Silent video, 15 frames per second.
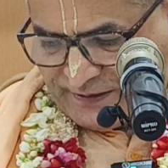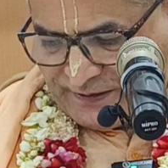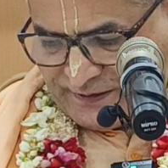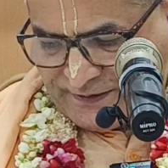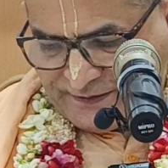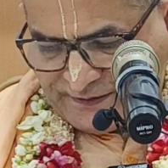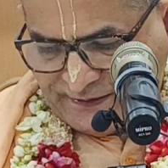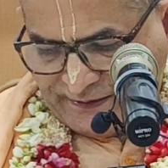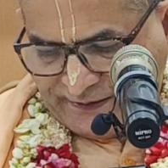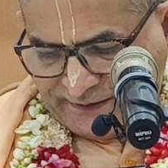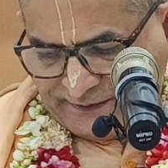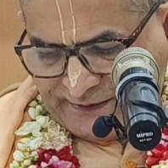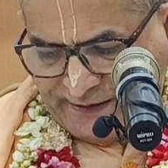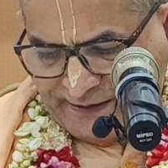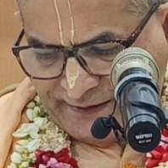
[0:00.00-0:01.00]
because
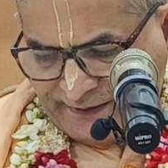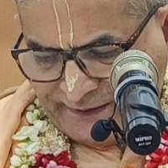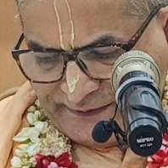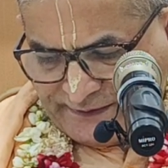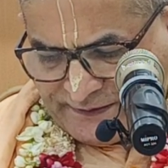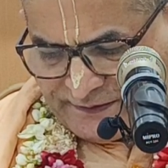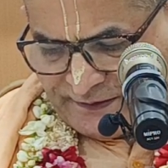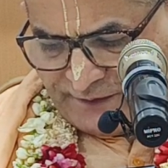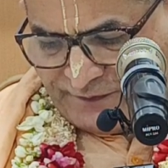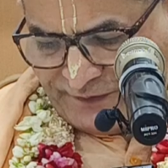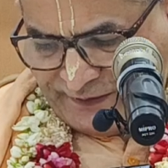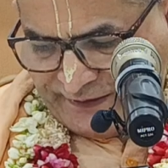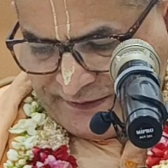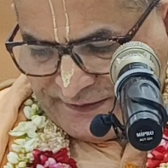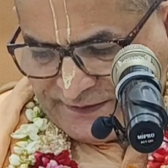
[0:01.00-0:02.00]
they are neither
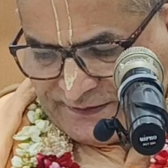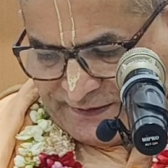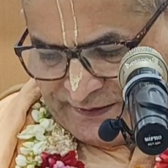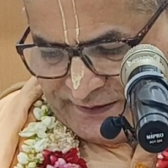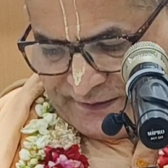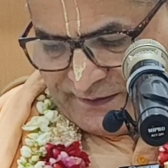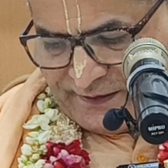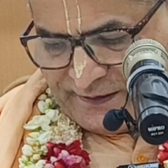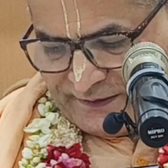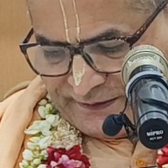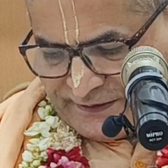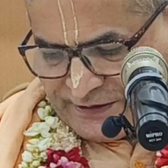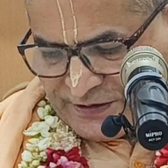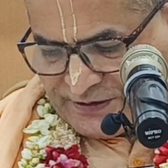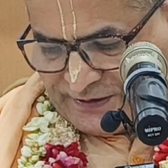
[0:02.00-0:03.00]
self-realized nor
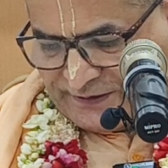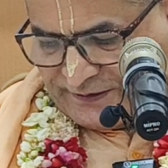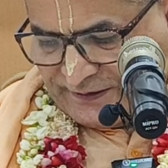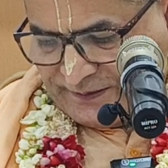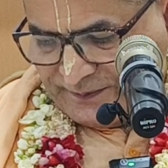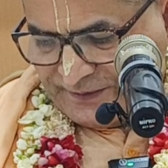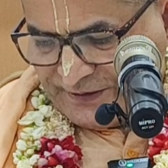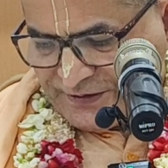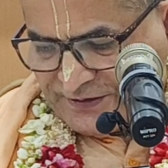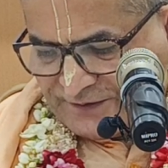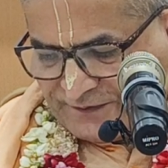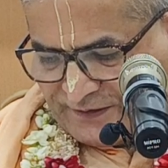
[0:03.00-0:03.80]
interested in the liberation